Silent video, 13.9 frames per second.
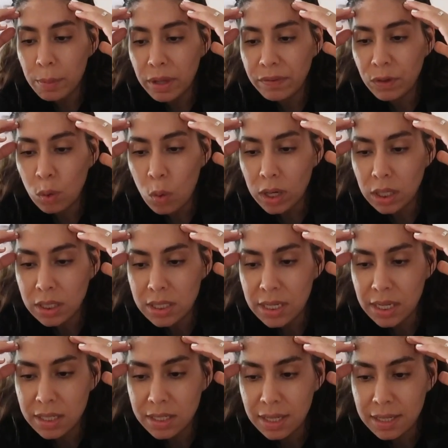if you want to see
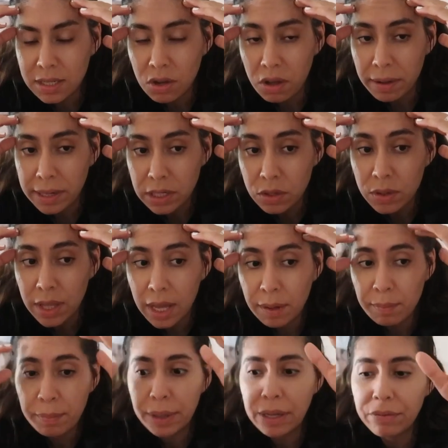in detail how I do that.
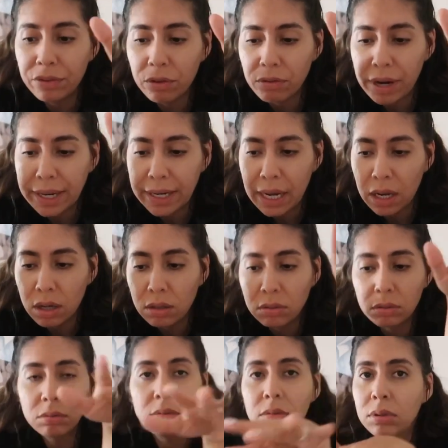But for right now,
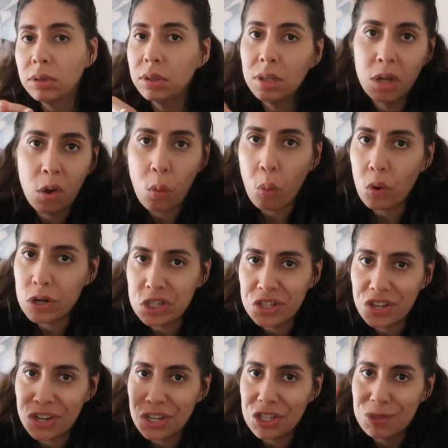we're just
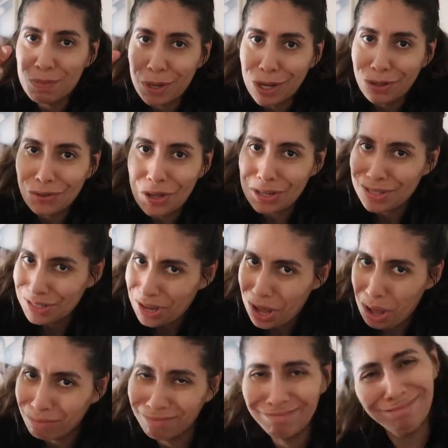gonna speed this
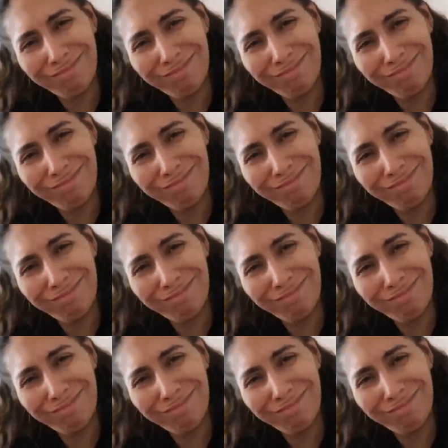up.